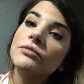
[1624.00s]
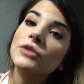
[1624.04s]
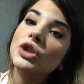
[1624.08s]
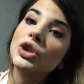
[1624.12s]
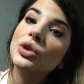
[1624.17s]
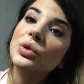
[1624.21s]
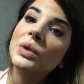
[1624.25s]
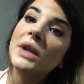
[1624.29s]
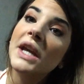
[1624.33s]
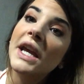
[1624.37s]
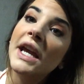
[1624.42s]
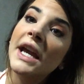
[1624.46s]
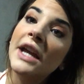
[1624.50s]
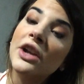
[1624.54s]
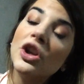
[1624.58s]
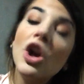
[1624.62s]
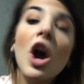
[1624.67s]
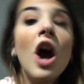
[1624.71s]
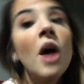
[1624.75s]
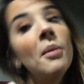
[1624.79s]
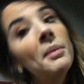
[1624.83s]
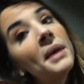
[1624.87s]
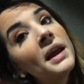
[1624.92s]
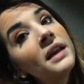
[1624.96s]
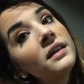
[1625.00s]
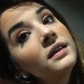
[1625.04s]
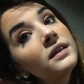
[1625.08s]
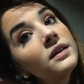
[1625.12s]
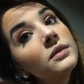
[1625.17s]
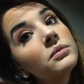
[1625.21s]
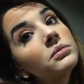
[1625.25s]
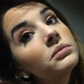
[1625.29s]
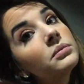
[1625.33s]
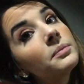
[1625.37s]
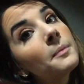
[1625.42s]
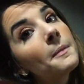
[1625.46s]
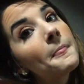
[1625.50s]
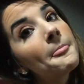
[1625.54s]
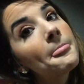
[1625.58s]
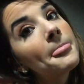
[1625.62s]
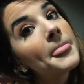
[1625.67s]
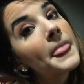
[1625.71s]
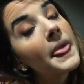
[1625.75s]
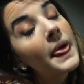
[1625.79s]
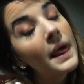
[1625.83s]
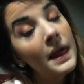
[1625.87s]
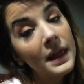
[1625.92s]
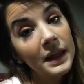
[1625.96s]
you can comment
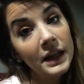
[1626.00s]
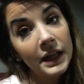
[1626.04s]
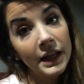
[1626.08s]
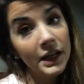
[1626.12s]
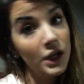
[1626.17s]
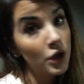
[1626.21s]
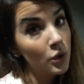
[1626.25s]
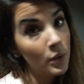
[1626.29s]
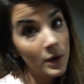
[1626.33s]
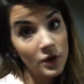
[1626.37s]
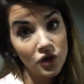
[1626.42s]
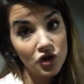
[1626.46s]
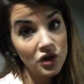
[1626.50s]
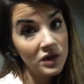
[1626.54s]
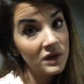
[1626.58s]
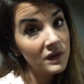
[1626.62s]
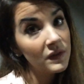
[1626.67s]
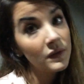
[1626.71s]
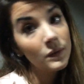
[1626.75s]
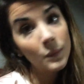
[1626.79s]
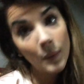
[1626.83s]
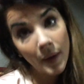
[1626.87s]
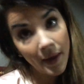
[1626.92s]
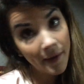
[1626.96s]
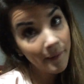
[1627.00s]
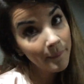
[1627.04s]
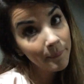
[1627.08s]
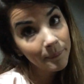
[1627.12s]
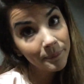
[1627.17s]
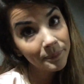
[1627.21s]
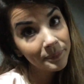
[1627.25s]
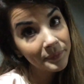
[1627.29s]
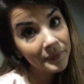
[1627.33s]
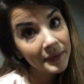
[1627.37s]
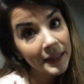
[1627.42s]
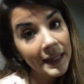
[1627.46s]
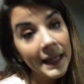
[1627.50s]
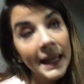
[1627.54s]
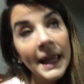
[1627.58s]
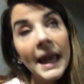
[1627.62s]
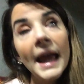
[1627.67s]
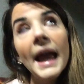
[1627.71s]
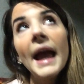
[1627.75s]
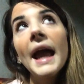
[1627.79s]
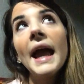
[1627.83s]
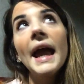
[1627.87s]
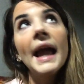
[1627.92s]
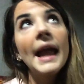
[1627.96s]
any questions as well.
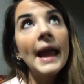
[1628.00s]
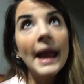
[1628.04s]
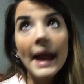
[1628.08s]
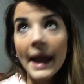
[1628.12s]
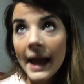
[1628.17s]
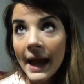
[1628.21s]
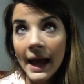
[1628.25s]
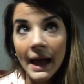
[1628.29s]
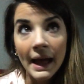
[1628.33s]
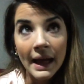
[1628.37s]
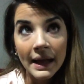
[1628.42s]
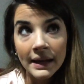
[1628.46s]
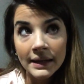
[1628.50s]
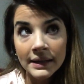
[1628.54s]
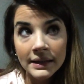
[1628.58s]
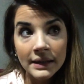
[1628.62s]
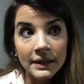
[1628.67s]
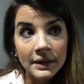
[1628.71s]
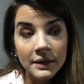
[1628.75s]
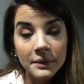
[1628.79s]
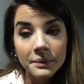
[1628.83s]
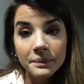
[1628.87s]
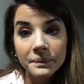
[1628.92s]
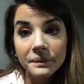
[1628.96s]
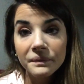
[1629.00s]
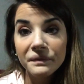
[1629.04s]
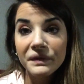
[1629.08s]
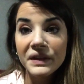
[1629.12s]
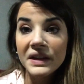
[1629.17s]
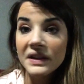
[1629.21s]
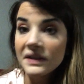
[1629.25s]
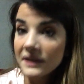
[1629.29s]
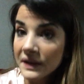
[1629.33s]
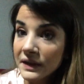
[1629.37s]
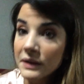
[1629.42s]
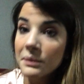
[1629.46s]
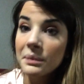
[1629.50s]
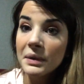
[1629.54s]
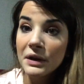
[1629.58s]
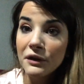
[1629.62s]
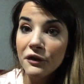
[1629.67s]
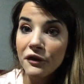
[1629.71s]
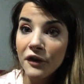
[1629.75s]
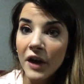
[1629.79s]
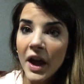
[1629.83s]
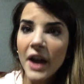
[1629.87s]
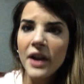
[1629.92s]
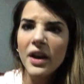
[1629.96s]
And this has been
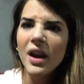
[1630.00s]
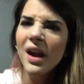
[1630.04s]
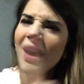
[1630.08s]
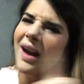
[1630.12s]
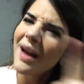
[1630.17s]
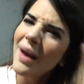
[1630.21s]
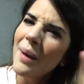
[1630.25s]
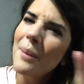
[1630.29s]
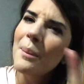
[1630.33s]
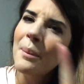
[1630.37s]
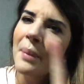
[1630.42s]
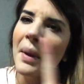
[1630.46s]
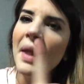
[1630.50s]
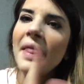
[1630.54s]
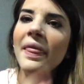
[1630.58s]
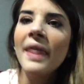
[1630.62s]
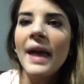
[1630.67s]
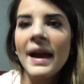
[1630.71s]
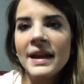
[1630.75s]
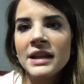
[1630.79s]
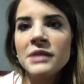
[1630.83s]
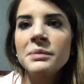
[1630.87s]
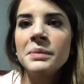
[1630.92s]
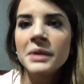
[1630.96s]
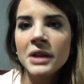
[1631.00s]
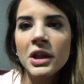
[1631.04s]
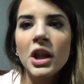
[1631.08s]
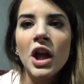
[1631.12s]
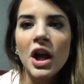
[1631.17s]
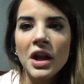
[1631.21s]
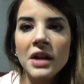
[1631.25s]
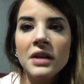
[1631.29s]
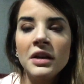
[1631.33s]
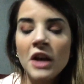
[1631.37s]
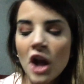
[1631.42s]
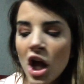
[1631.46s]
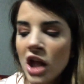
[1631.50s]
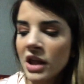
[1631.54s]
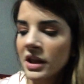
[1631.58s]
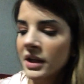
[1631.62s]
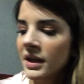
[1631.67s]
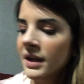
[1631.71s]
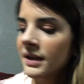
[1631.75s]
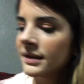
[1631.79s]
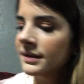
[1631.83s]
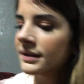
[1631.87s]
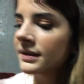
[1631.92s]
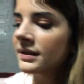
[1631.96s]
fun. But last but not
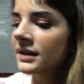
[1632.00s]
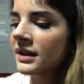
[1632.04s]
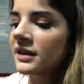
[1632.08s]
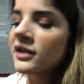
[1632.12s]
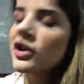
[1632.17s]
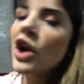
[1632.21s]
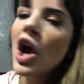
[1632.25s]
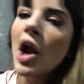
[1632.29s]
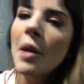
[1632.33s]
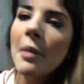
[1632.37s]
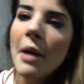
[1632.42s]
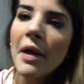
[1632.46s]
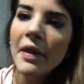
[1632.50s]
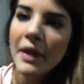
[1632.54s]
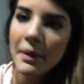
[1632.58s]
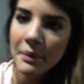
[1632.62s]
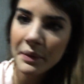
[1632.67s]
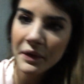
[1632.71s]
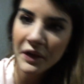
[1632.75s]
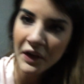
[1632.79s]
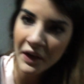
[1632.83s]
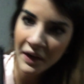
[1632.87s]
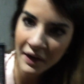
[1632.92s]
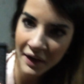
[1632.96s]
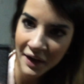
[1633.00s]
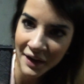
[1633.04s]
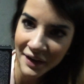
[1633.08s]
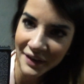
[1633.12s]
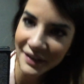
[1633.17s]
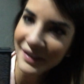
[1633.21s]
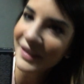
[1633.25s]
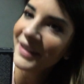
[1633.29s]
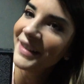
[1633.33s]
least, let's talk about lipstick.